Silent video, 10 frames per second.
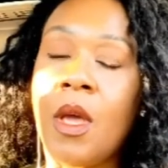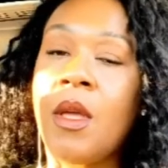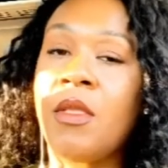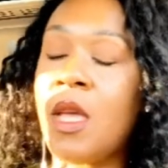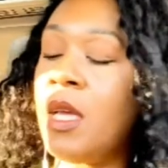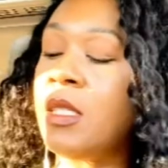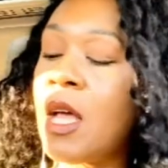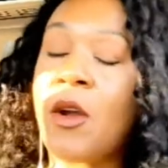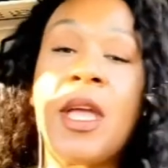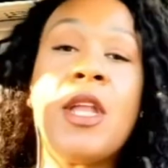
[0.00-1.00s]
things
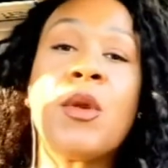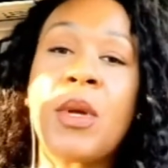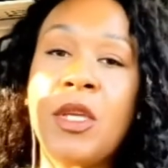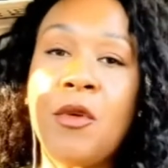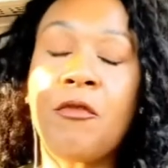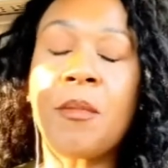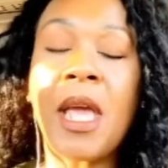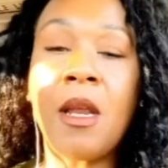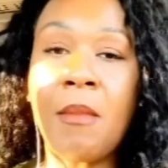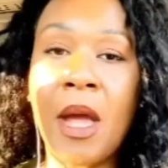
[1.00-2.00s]
that are hindering you from
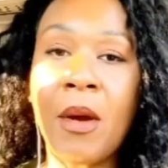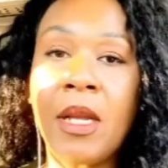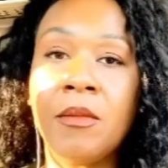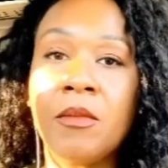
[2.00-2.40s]
getting married